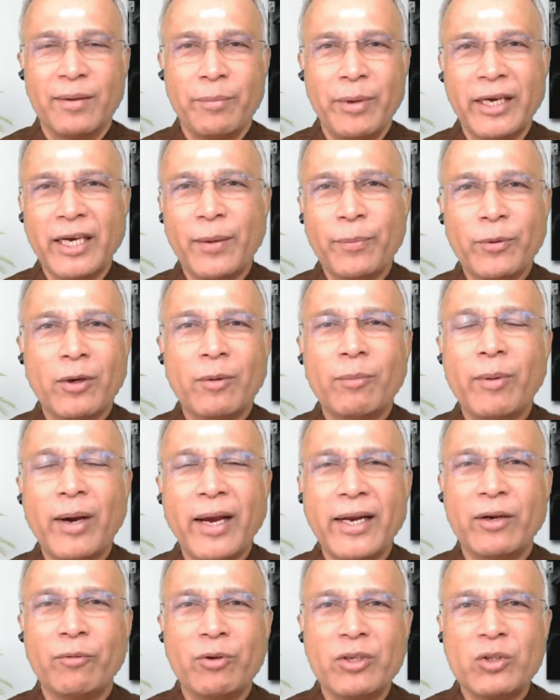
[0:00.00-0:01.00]
Make up your
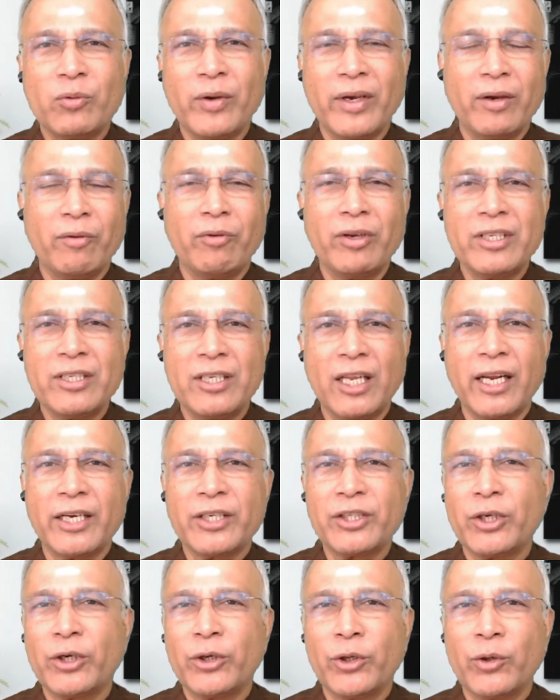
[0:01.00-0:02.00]
mind which
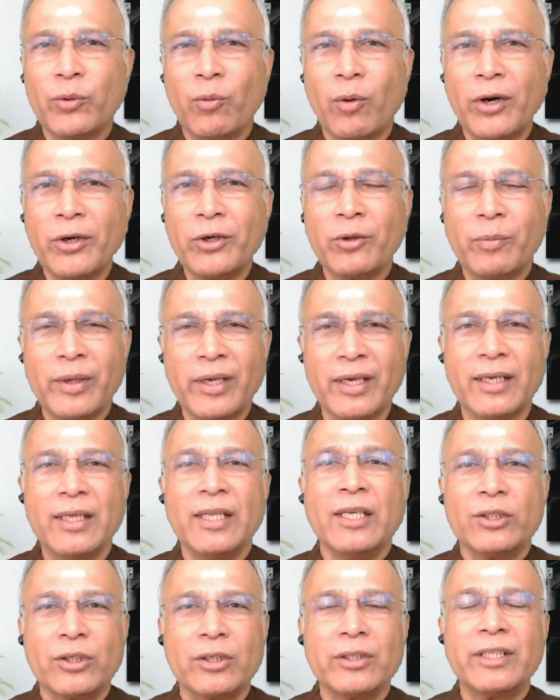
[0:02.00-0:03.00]
direction do you want to be.
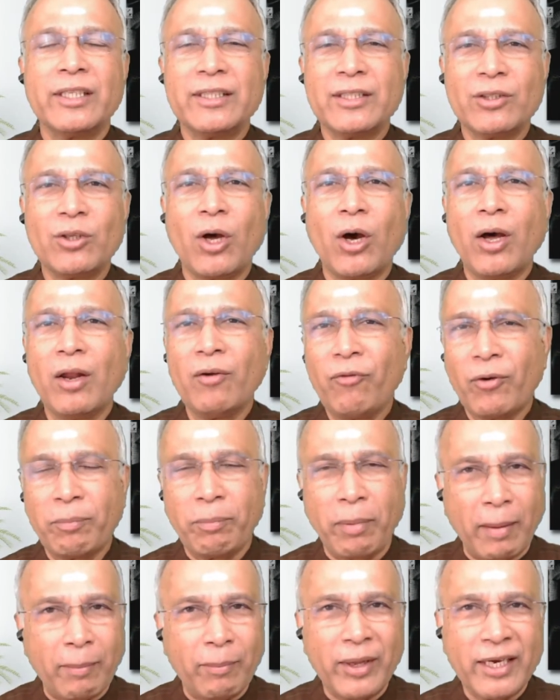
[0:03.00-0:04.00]
So this is all for
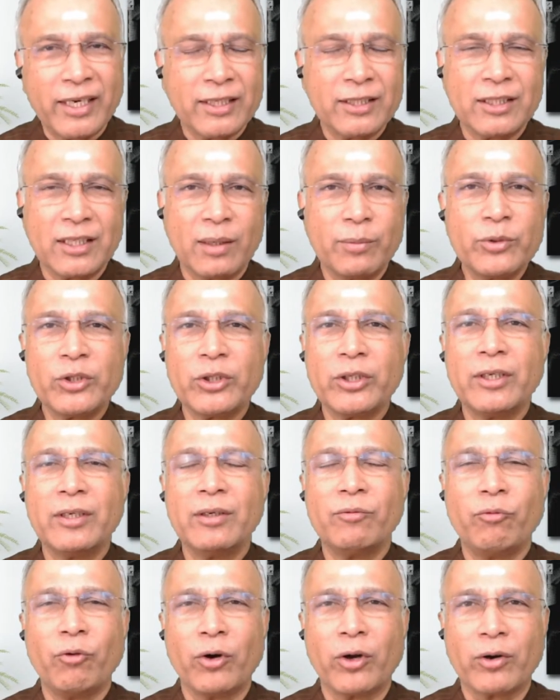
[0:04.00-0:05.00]
public
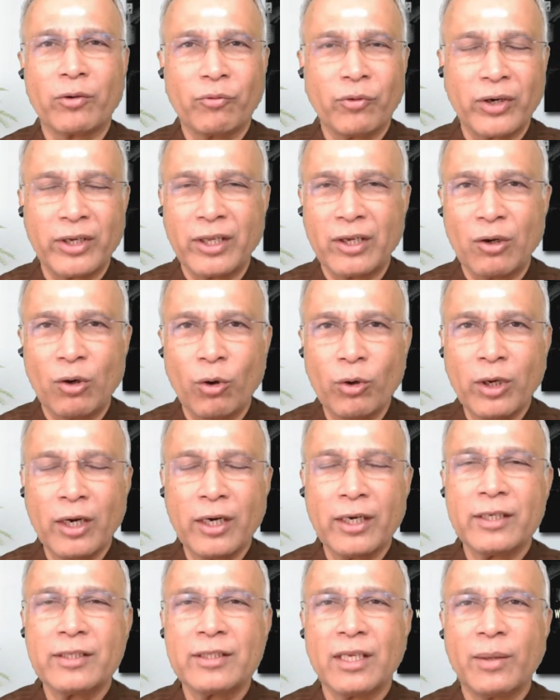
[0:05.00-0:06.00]
consumption, for the local
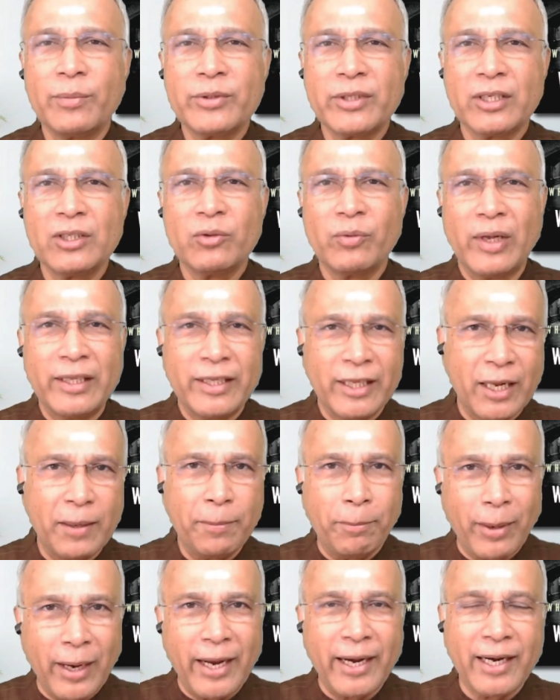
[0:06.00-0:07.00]
consumption. Well, they'll
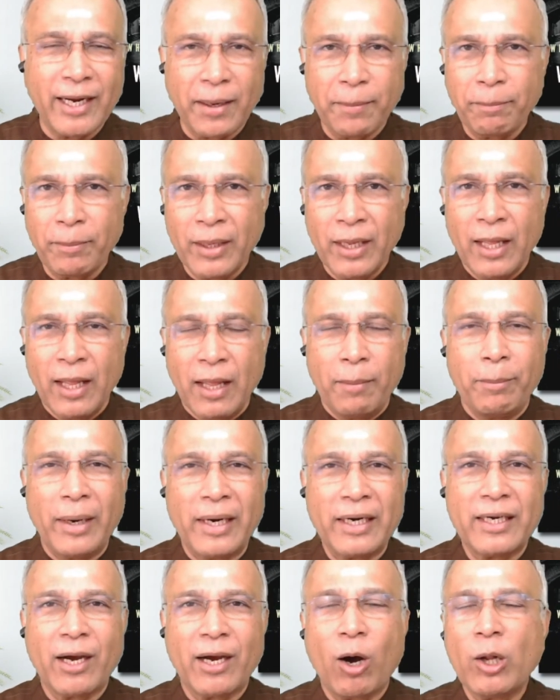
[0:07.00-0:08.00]
play it up,
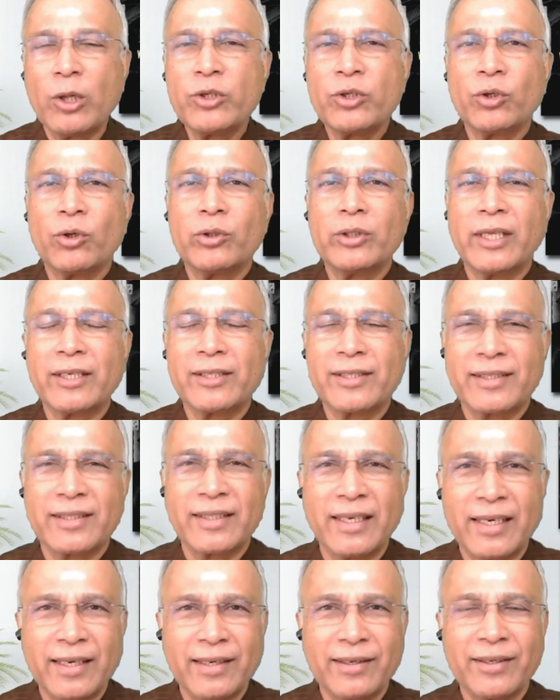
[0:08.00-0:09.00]
but also there's
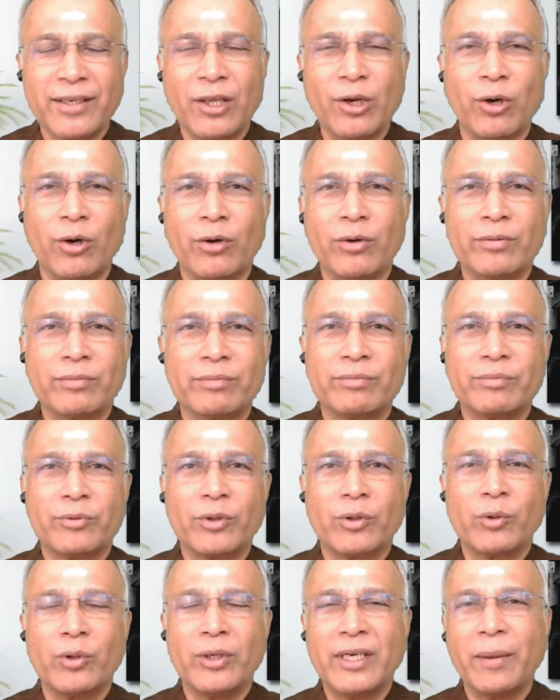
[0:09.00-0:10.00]

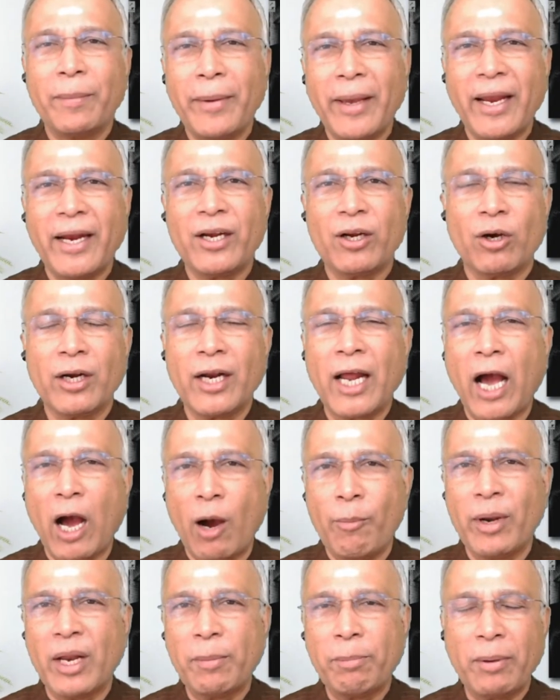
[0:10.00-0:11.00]
debate on how
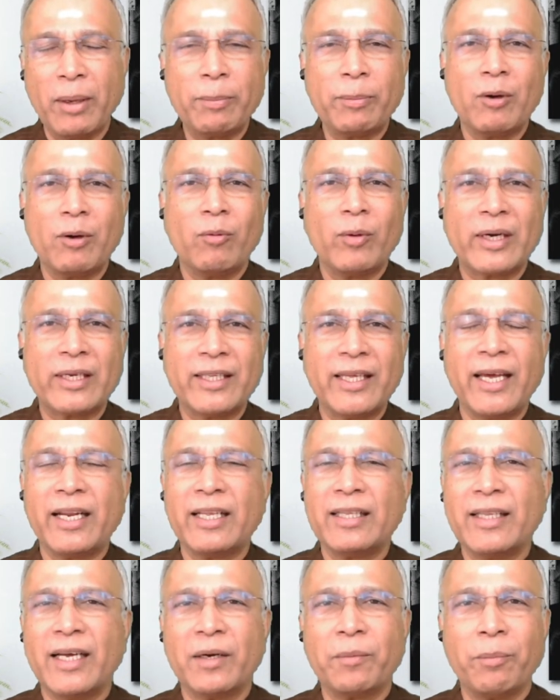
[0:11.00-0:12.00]
many people were there
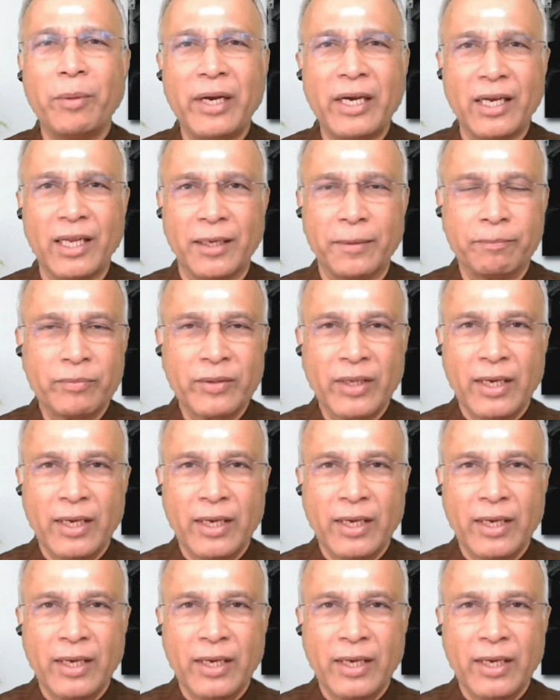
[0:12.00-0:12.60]
in that meeting.